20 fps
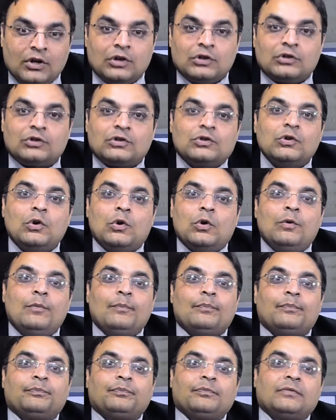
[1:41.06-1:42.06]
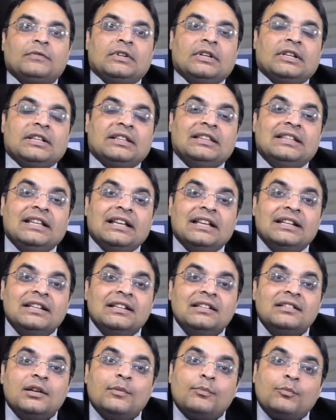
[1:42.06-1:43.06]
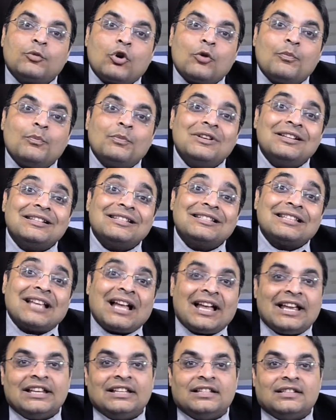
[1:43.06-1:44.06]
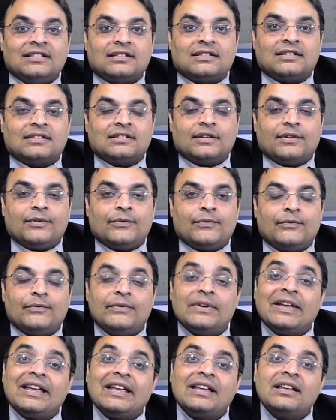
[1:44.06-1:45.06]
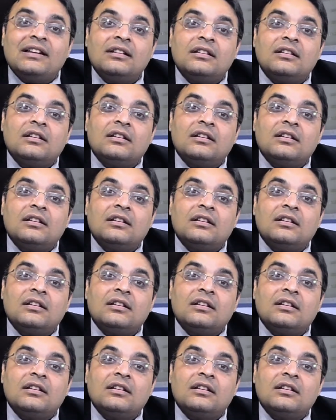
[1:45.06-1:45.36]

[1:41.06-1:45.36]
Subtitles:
So there is a proper science where